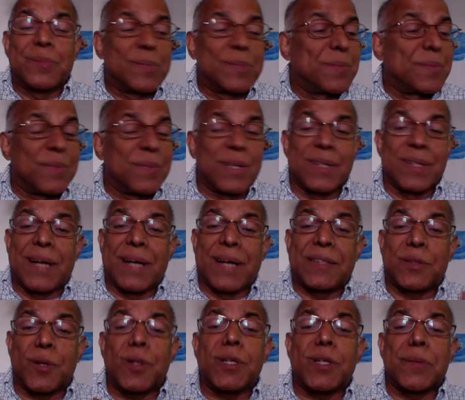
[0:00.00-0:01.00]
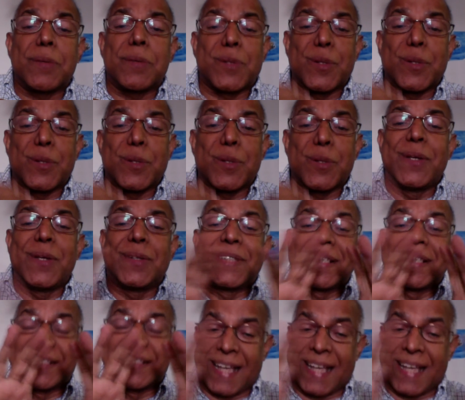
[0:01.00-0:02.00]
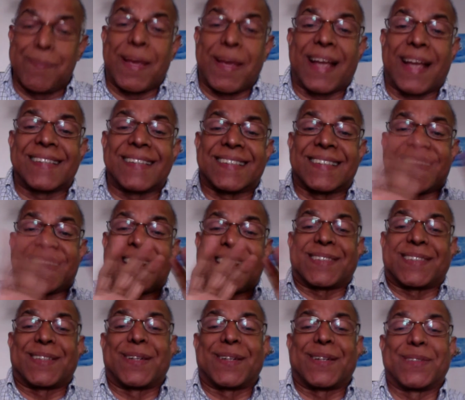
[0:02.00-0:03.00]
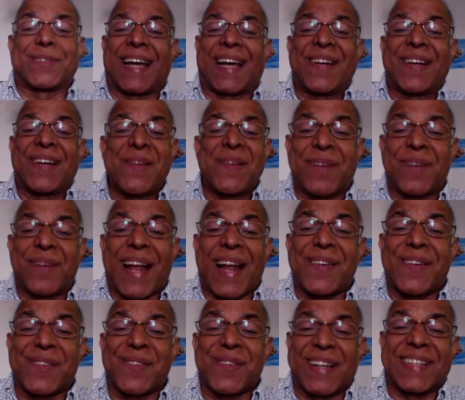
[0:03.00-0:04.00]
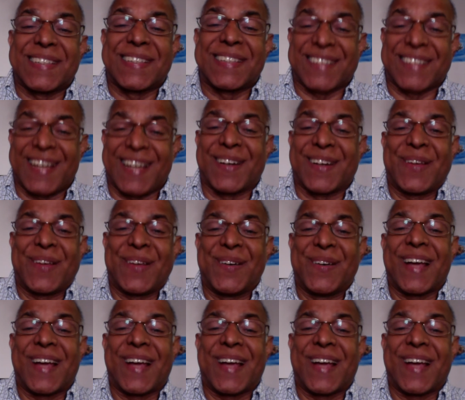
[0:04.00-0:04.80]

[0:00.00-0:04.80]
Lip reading: I thought of showing you the chemical structure of that, but I don't want to scare you.